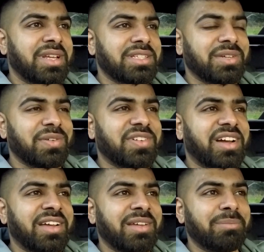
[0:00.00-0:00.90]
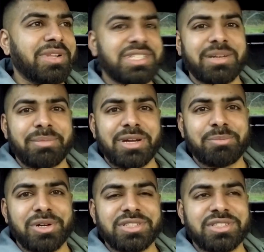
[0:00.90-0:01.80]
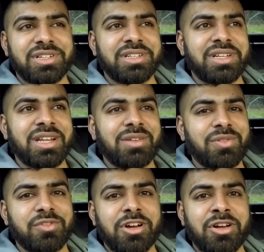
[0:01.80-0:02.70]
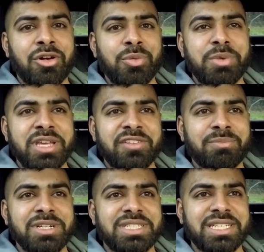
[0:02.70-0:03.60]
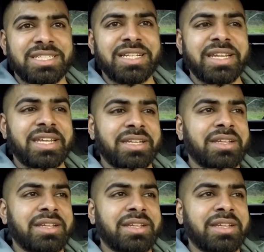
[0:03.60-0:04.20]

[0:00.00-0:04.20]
we've got a Miltech back box on. We've got an OPF Miltech delete.